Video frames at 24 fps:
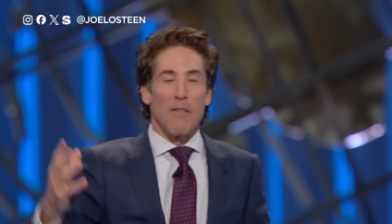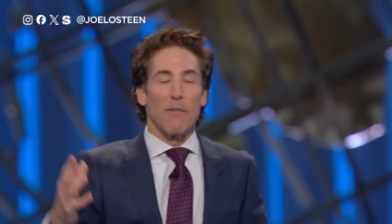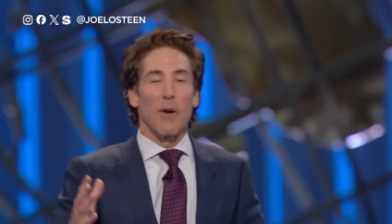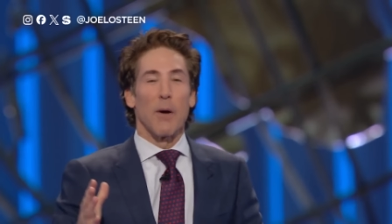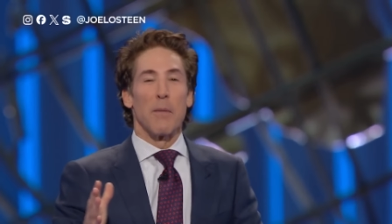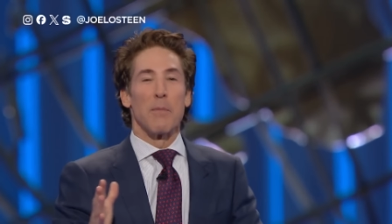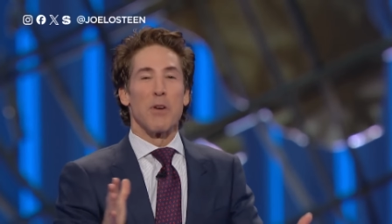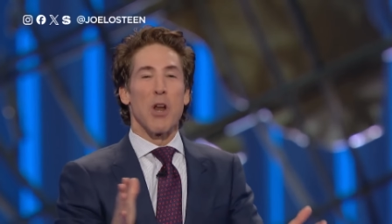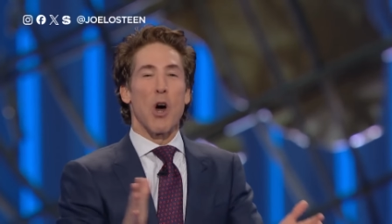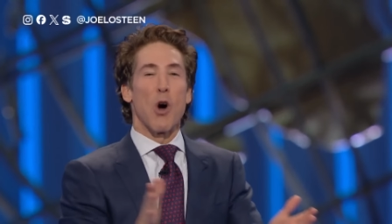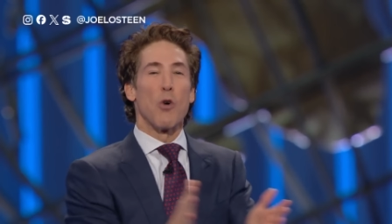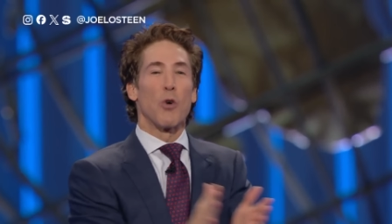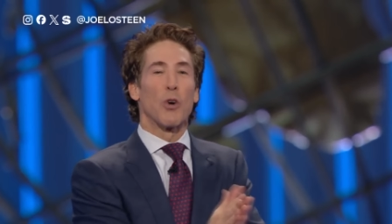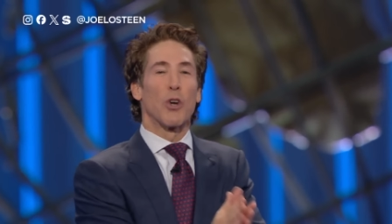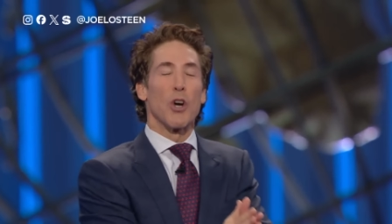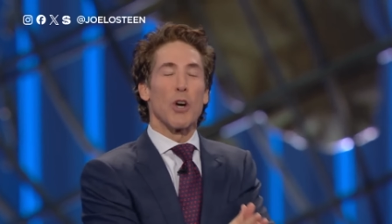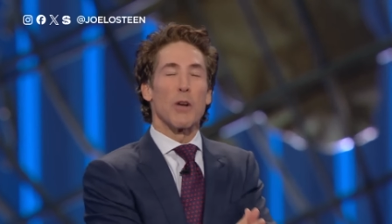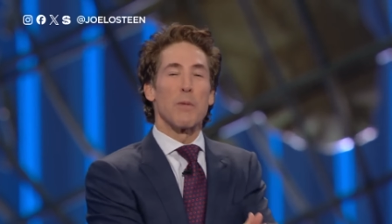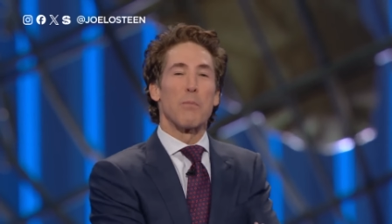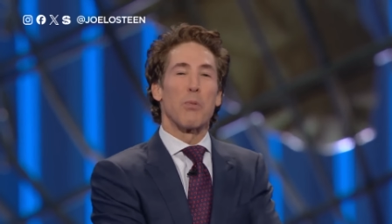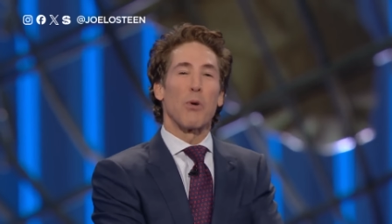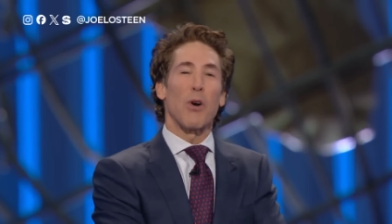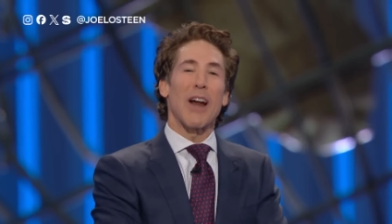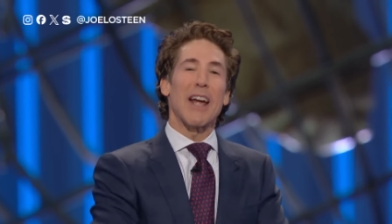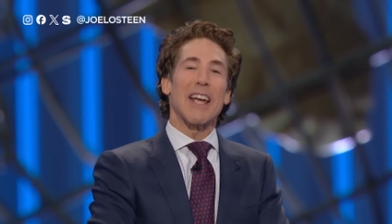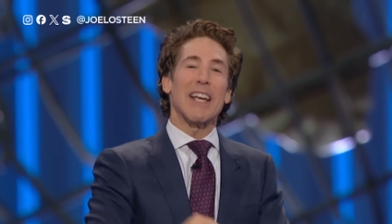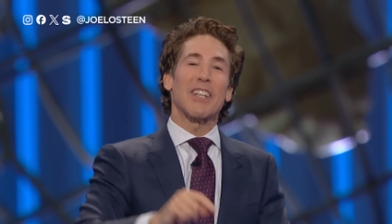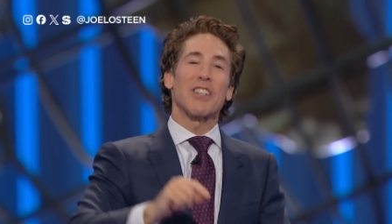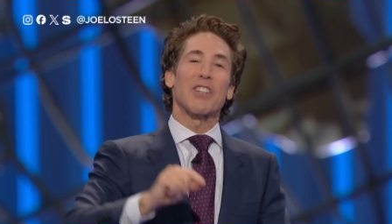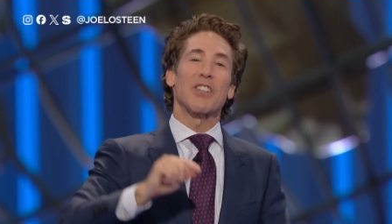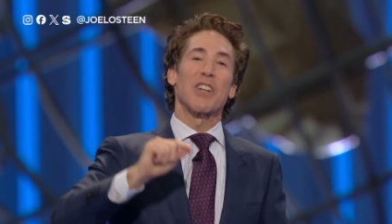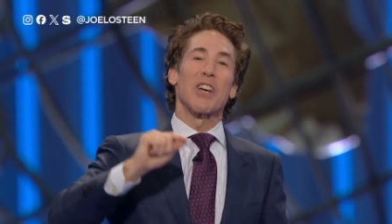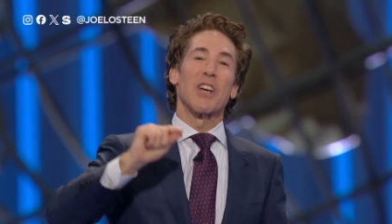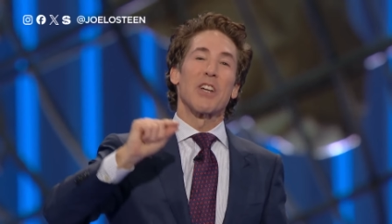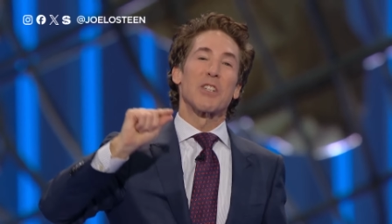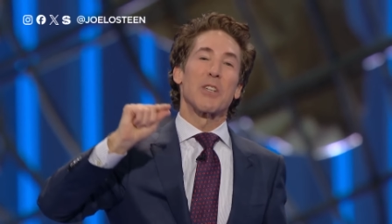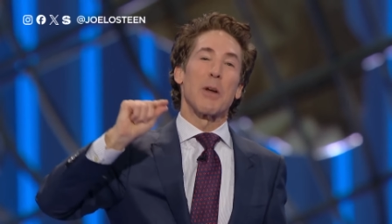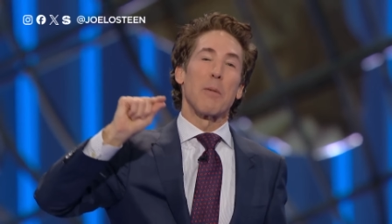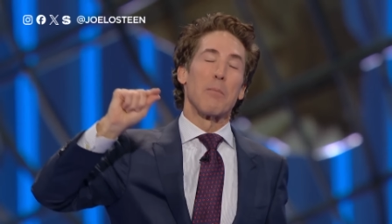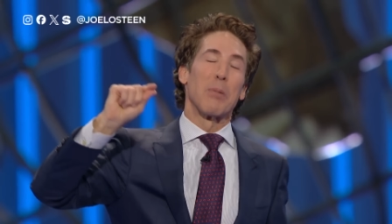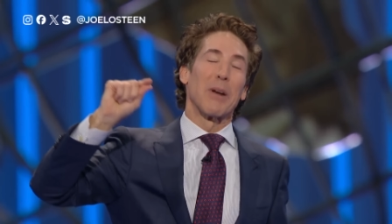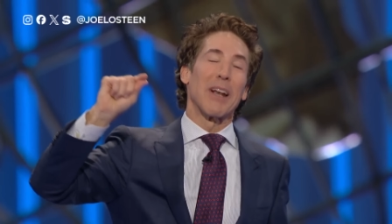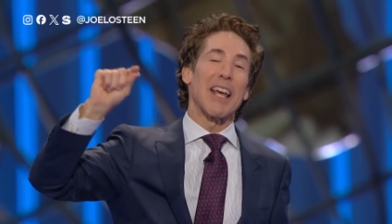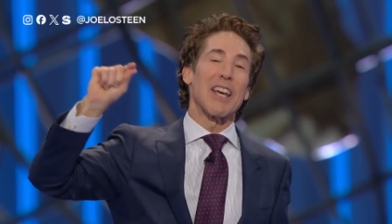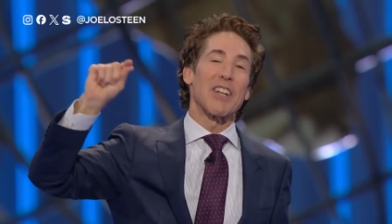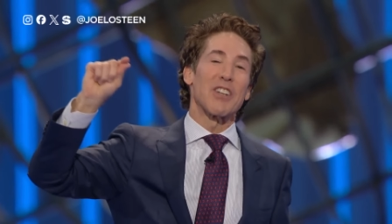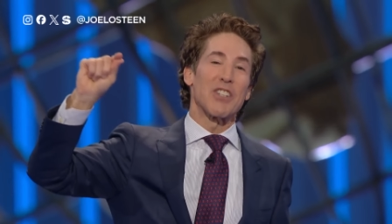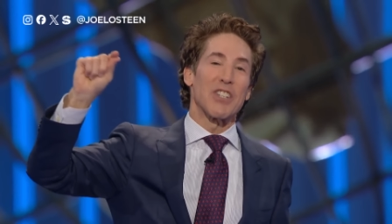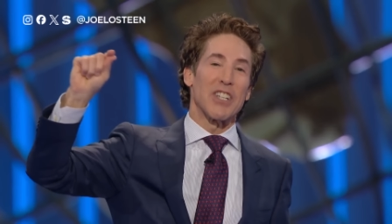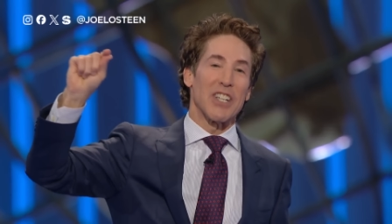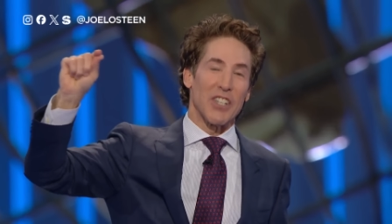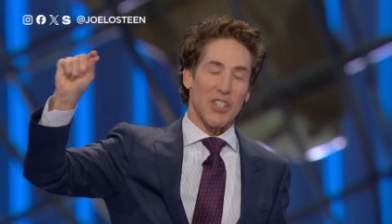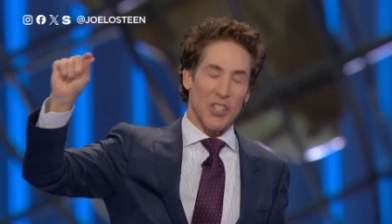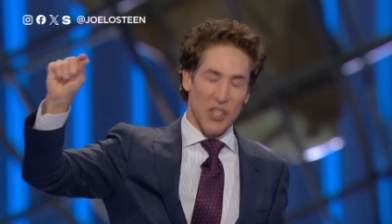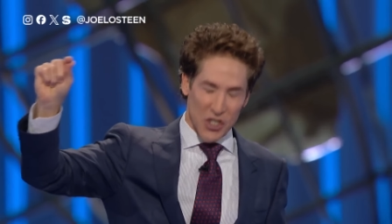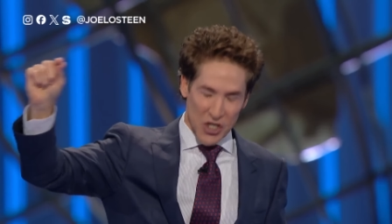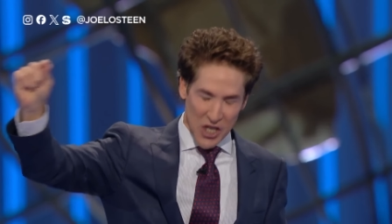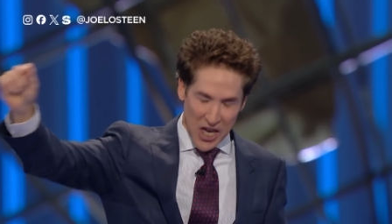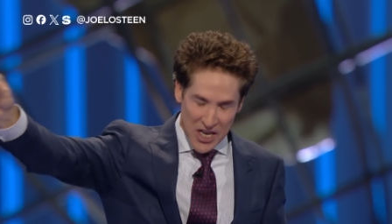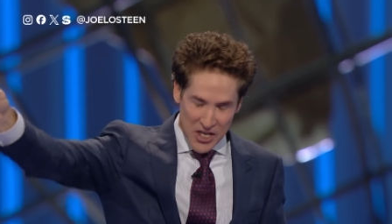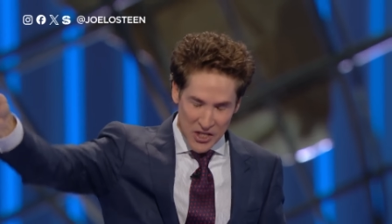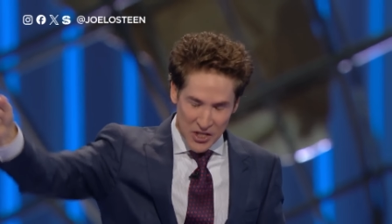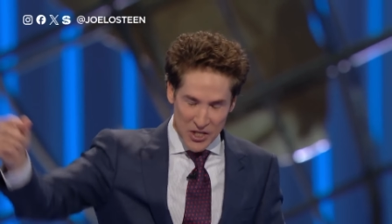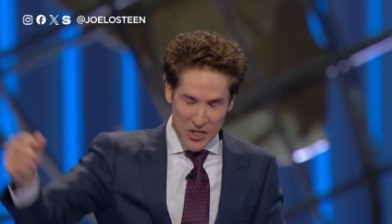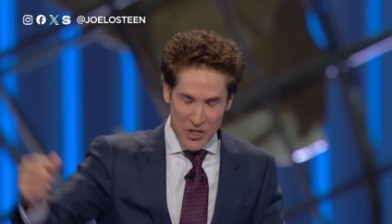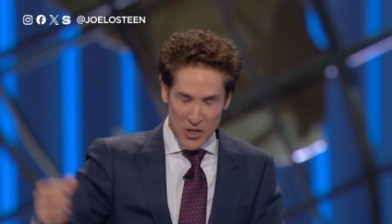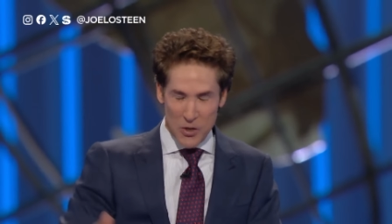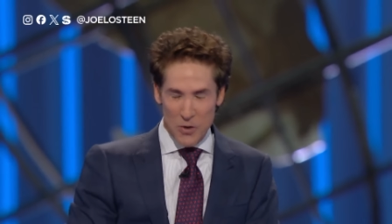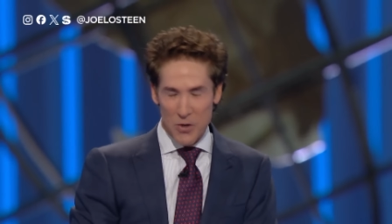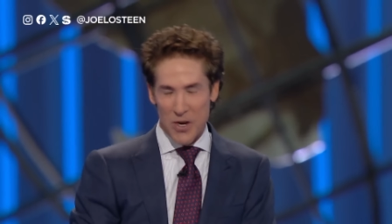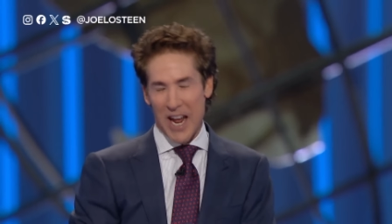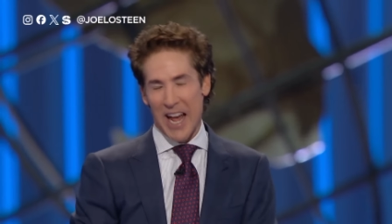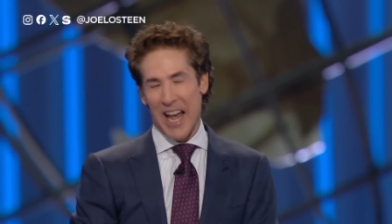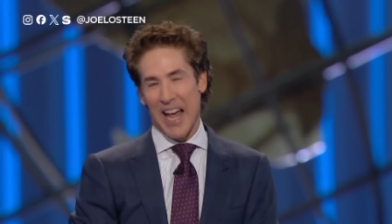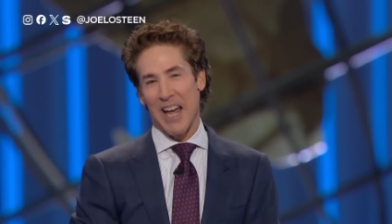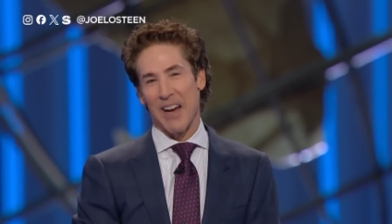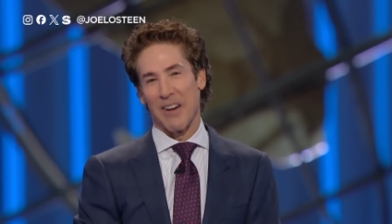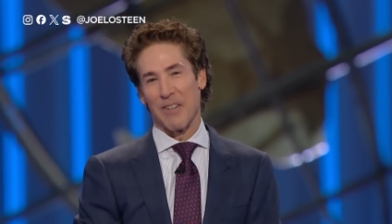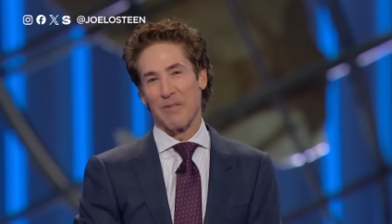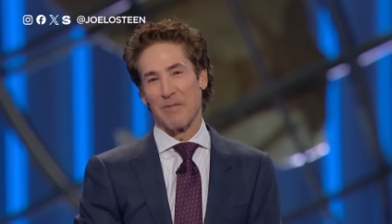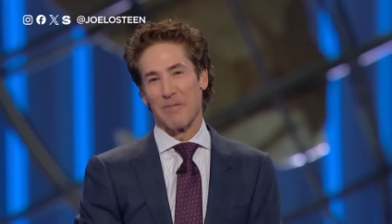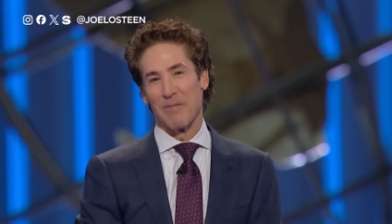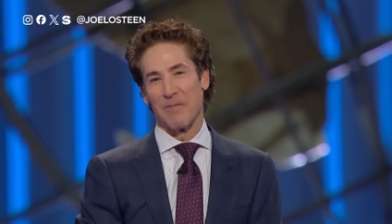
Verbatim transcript: from no good breaks to blessings chasing you down.